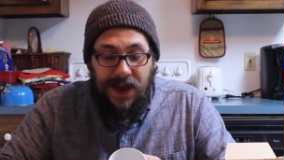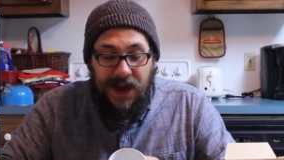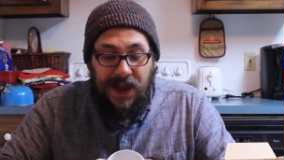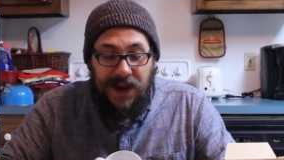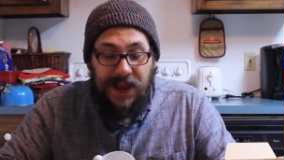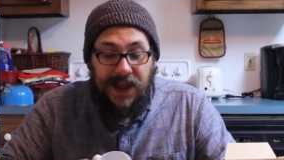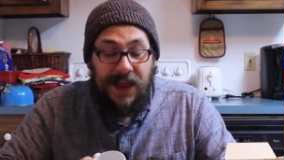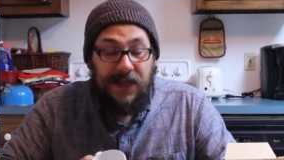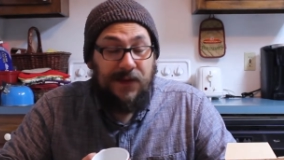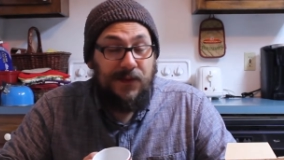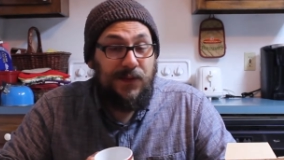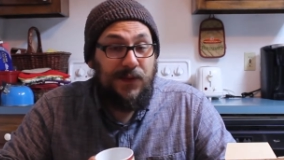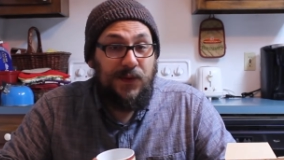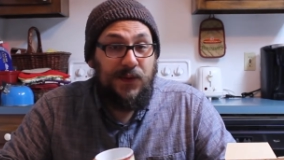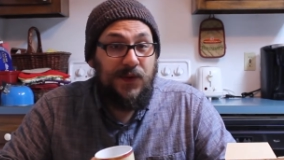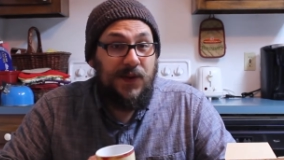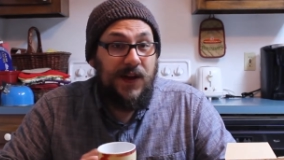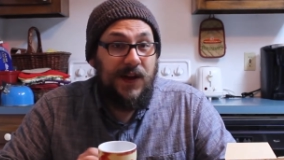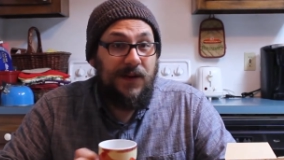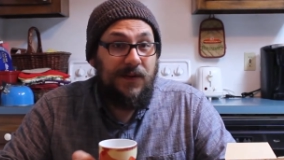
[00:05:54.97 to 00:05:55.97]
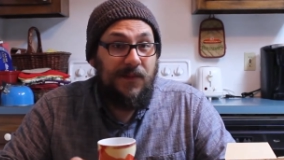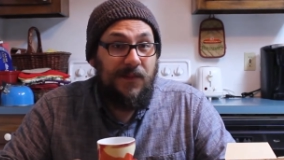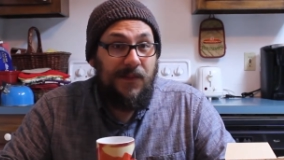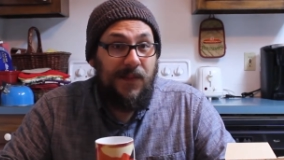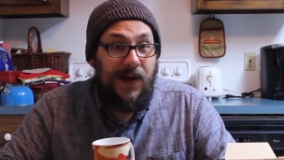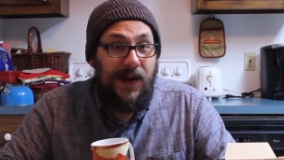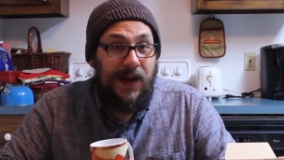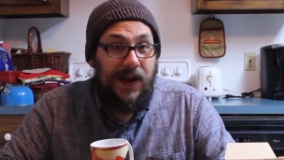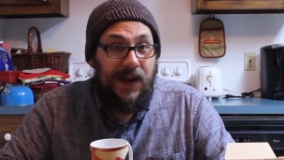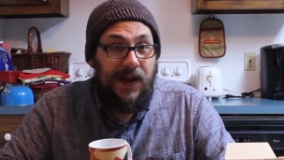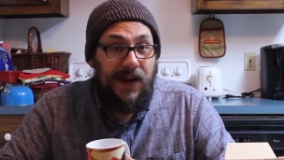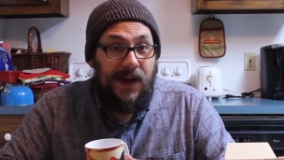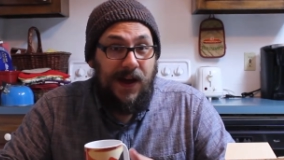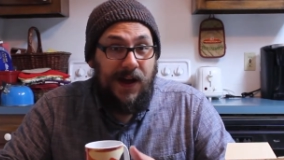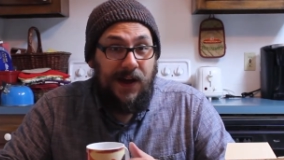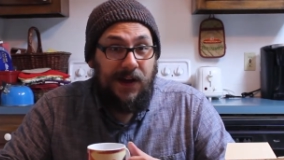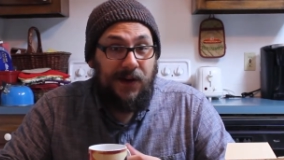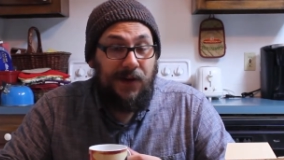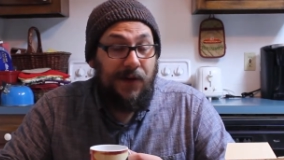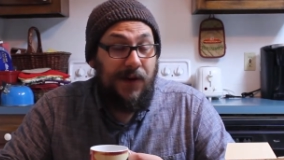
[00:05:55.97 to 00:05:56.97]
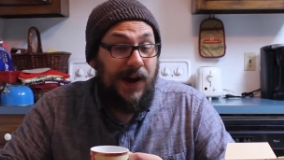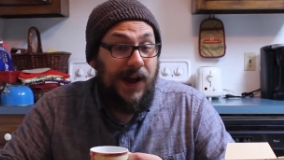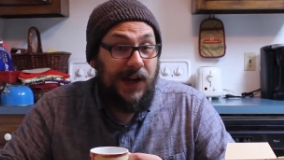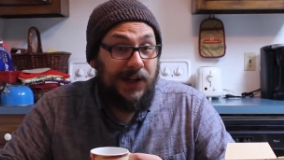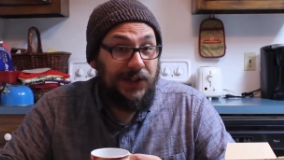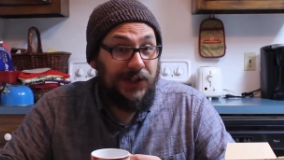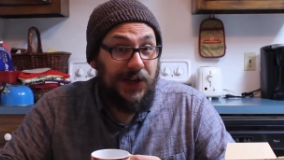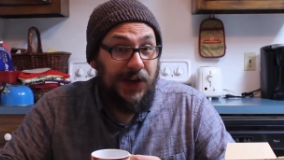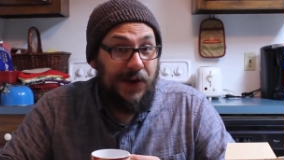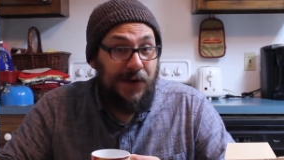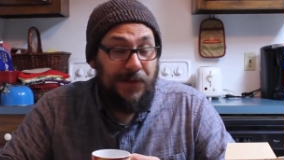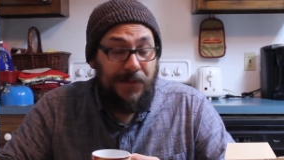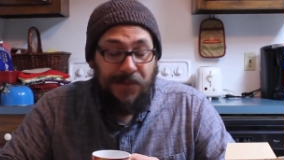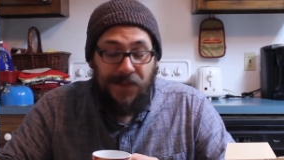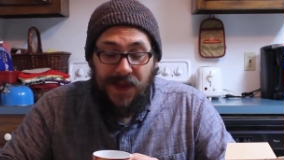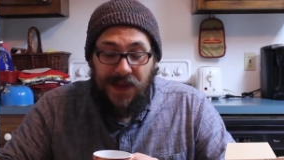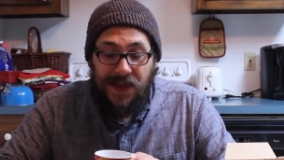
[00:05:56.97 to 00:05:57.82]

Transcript: And again, this was done by uh, Kreatio.